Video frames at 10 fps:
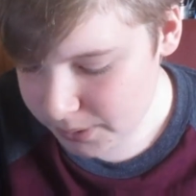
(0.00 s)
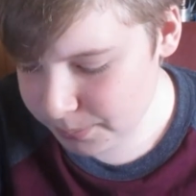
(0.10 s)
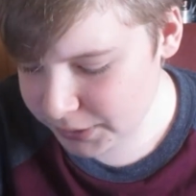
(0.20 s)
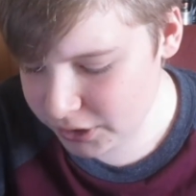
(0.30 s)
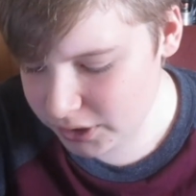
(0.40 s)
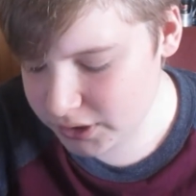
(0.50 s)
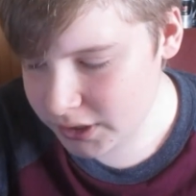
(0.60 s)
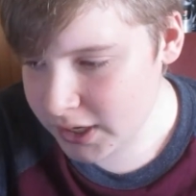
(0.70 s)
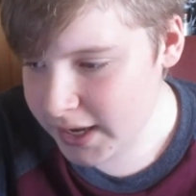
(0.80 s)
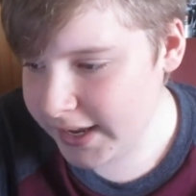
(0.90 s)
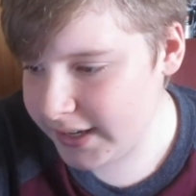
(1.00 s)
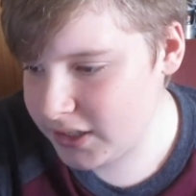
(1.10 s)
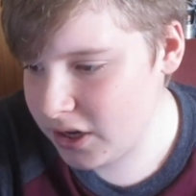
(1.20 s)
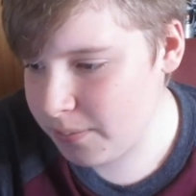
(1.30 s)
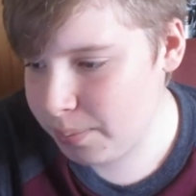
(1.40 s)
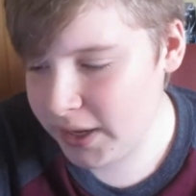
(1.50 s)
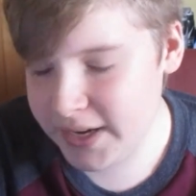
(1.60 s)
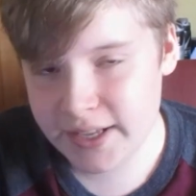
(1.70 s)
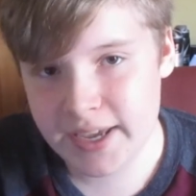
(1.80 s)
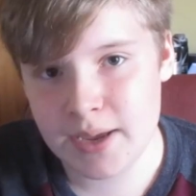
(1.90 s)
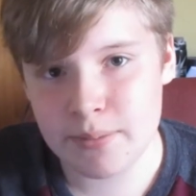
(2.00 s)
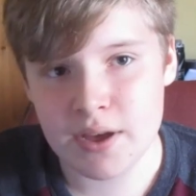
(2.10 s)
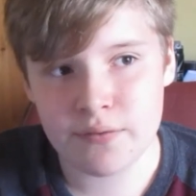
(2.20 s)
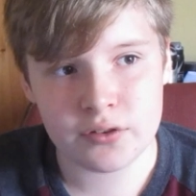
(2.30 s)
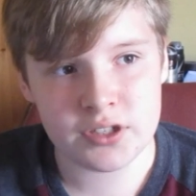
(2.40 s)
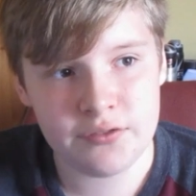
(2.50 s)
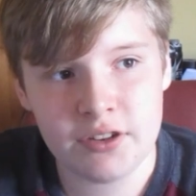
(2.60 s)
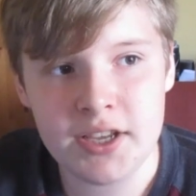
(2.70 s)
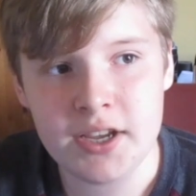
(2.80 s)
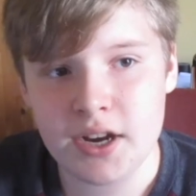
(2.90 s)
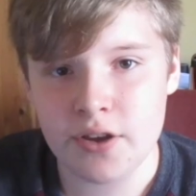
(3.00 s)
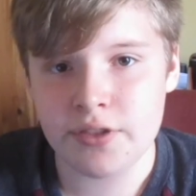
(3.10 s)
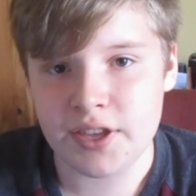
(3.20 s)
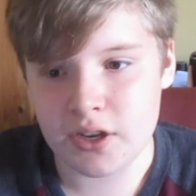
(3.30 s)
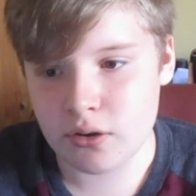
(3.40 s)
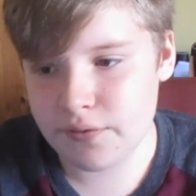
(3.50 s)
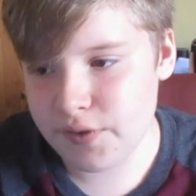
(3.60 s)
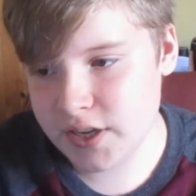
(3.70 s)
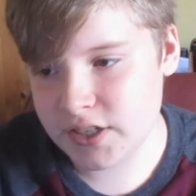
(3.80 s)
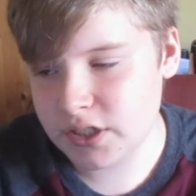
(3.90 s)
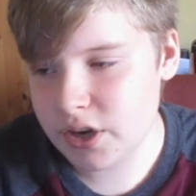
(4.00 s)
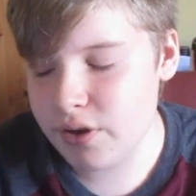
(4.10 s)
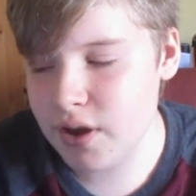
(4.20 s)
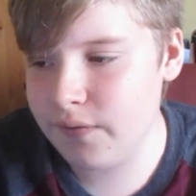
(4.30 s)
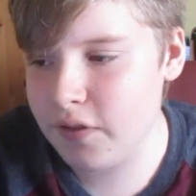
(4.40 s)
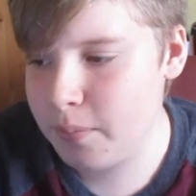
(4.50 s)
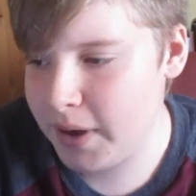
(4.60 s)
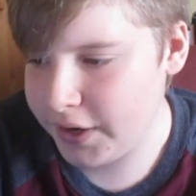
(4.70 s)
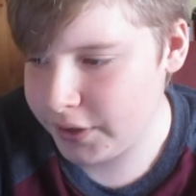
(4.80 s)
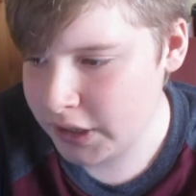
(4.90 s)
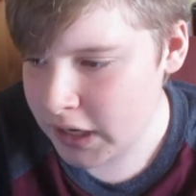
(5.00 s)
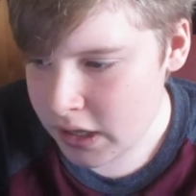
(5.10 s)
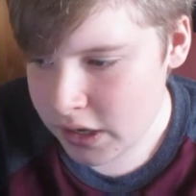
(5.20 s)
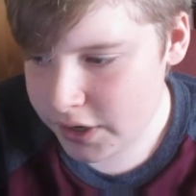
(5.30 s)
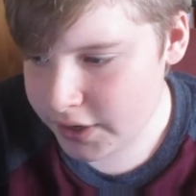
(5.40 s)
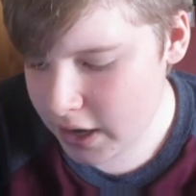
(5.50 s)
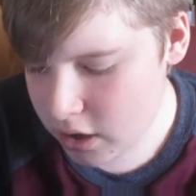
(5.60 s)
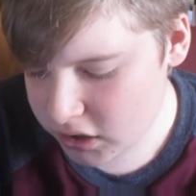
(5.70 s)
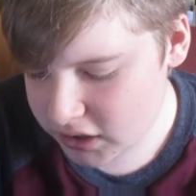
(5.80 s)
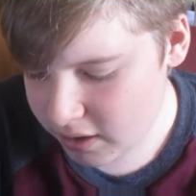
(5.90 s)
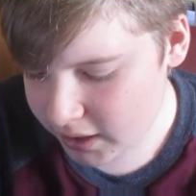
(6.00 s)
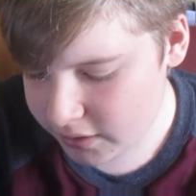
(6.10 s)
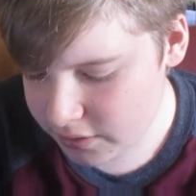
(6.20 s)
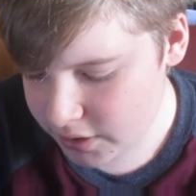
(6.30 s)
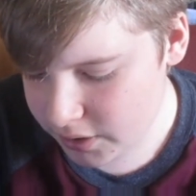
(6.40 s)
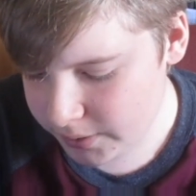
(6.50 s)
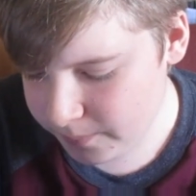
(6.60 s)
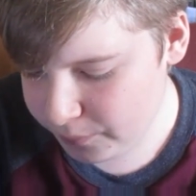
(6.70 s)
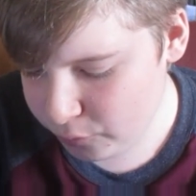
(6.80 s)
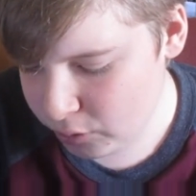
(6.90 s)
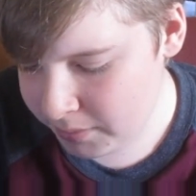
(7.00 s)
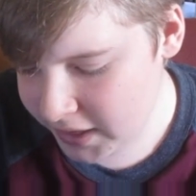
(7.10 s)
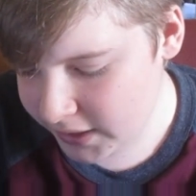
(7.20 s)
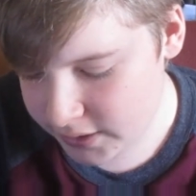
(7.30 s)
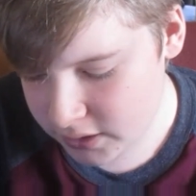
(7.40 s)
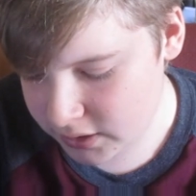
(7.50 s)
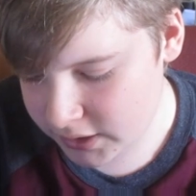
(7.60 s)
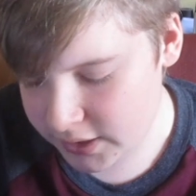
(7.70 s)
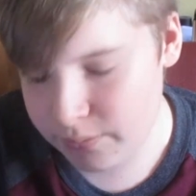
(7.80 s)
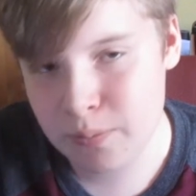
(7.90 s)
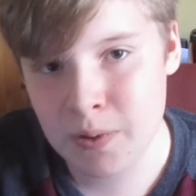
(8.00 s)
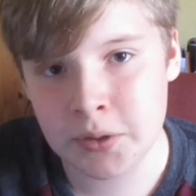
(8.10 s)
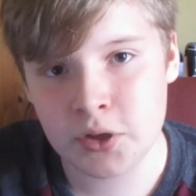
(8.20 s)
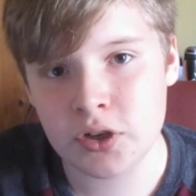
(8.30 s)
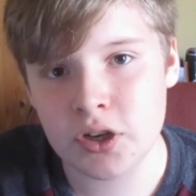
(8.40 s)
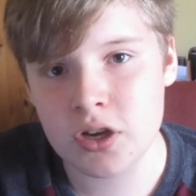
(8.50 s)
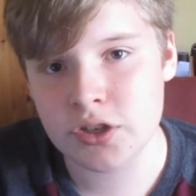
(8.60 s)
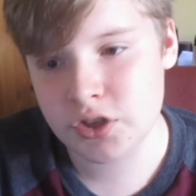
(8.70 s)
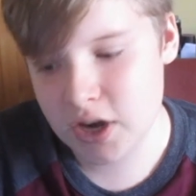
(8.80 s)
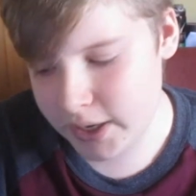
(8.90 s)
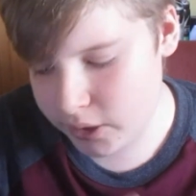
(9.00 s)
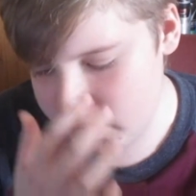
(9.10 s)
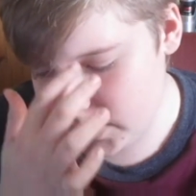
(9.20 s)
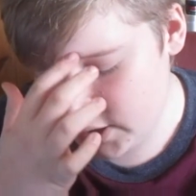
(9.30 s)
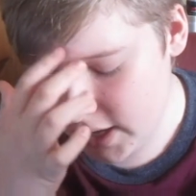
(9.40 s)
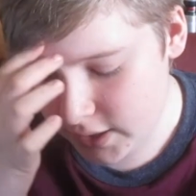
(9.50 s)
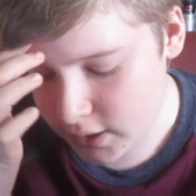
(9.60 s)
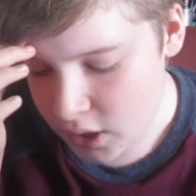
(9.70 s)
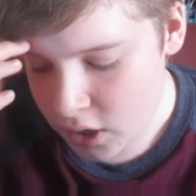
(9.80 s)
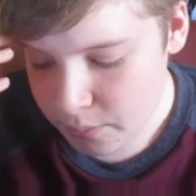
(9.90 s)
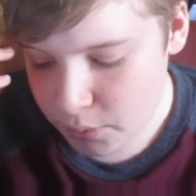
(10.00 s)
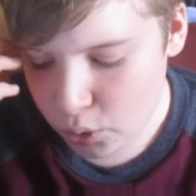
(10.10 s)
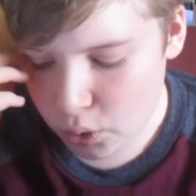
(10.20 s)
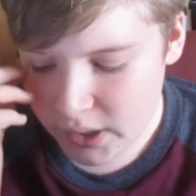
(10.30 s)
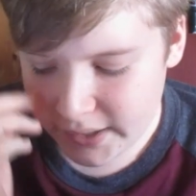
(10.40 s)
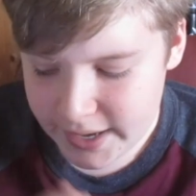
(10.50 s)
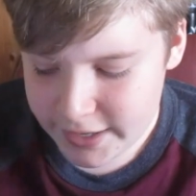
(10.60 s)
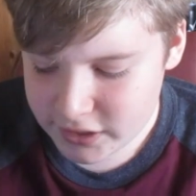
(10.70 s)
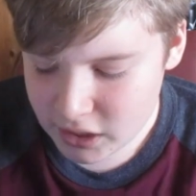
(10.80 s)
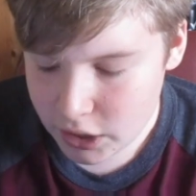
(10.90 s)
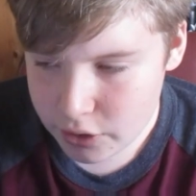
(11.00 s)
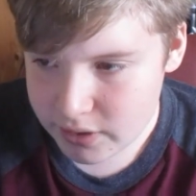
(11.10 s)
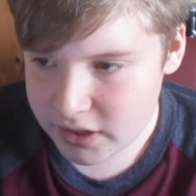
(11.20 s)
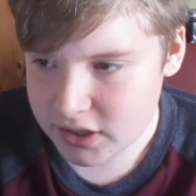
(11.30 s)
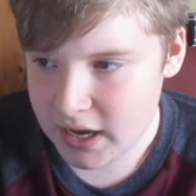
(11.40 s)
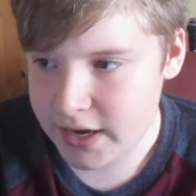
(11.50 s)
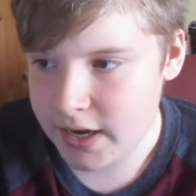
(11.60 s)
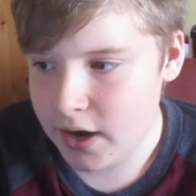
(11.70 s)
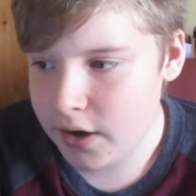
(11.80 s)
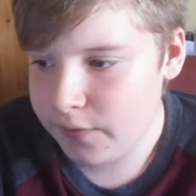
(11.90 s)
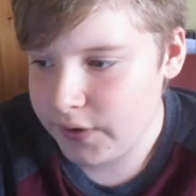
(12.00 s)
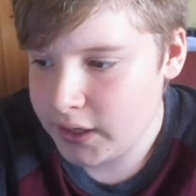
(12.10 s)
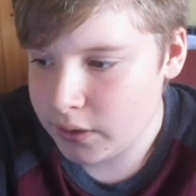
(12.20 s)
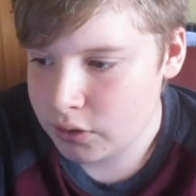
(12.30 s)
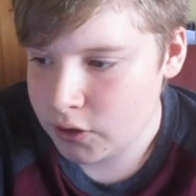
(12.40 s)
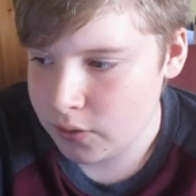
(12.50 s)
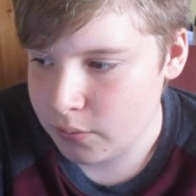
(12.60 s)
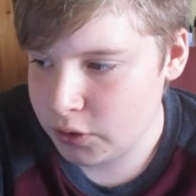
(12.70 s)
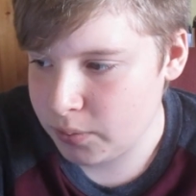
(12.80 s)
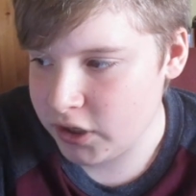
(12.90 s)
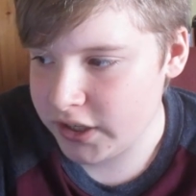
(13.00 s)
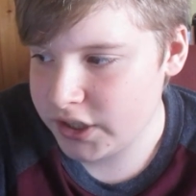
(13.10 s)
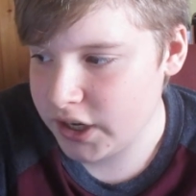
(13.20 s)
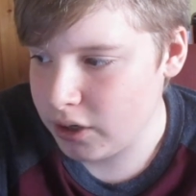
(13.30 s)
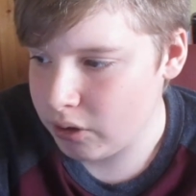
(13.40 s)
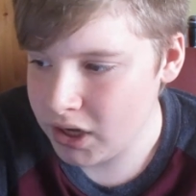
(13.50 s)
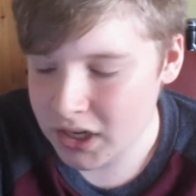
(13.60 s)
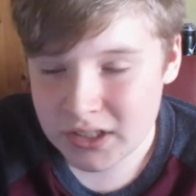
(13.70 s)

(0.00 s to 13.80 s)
because he's not played a game yet for us in the league, I don't think, or if he has, it's only off of the bench. And I honestly reckon that we really didn't need him. We probably could have got a striker instead, but again it's a low risk signing. I don't think it was too much money, so